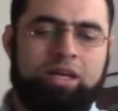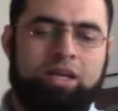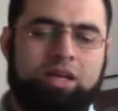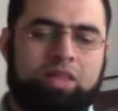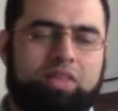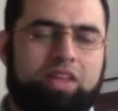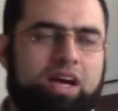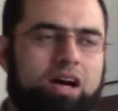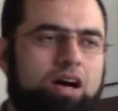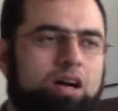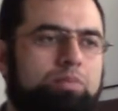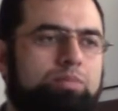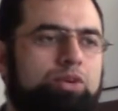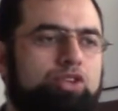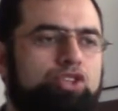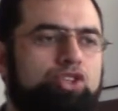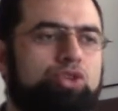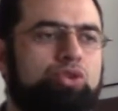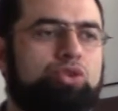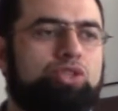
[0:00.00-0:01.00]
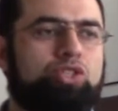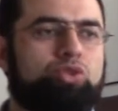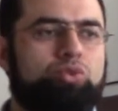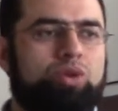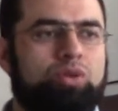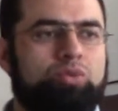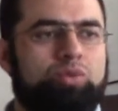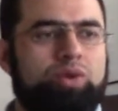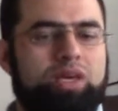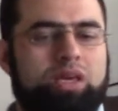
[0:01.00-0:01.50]
they are produced
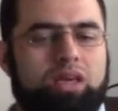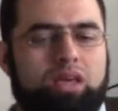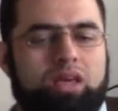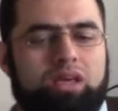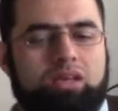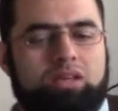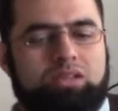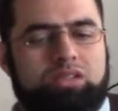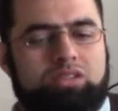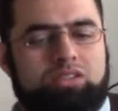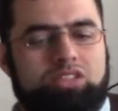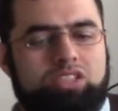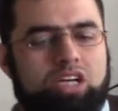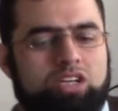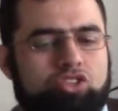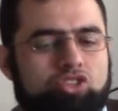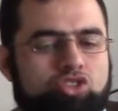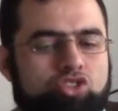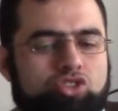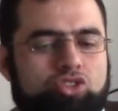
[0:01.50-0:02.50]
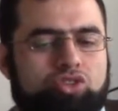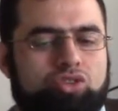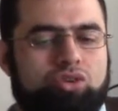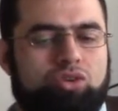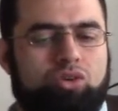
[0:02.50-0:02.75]
when we touch,